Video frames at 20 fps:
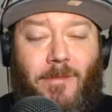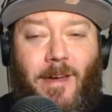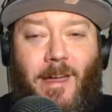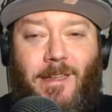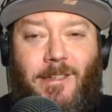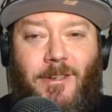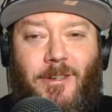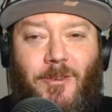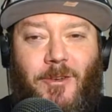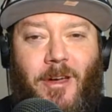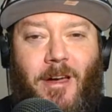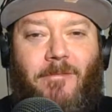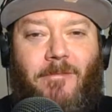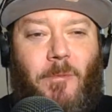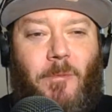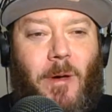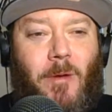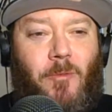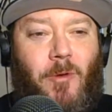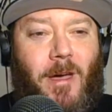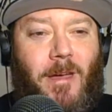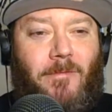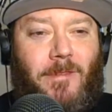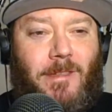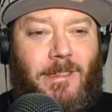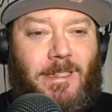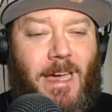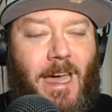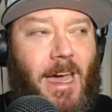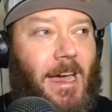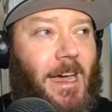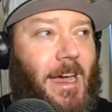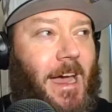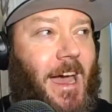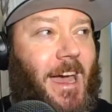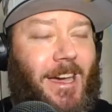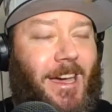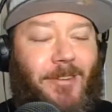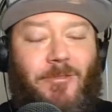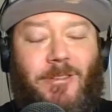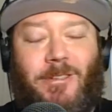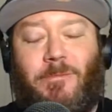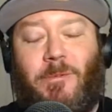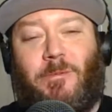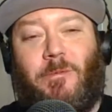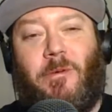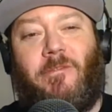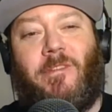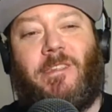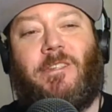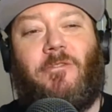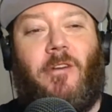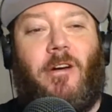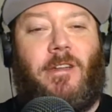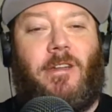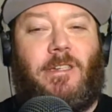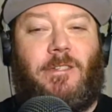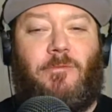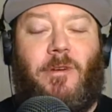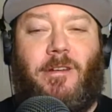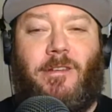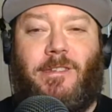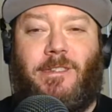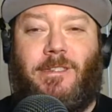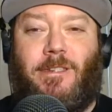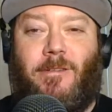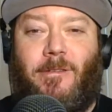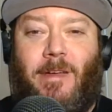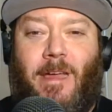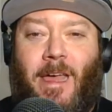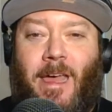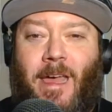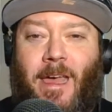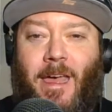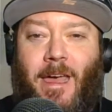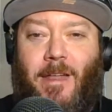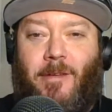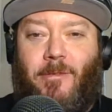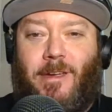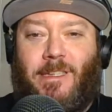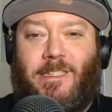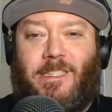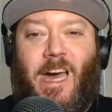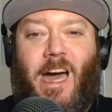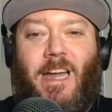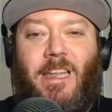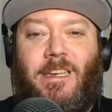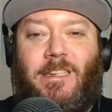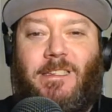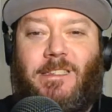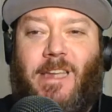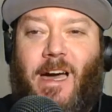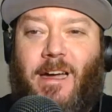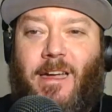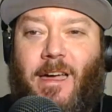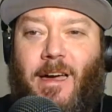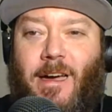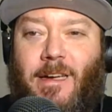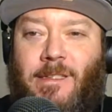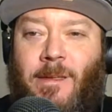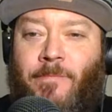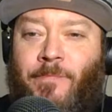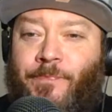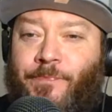I've had to turn it off my wife and say, hey, Christmas movies are on as well. So anyways, that is that, guys.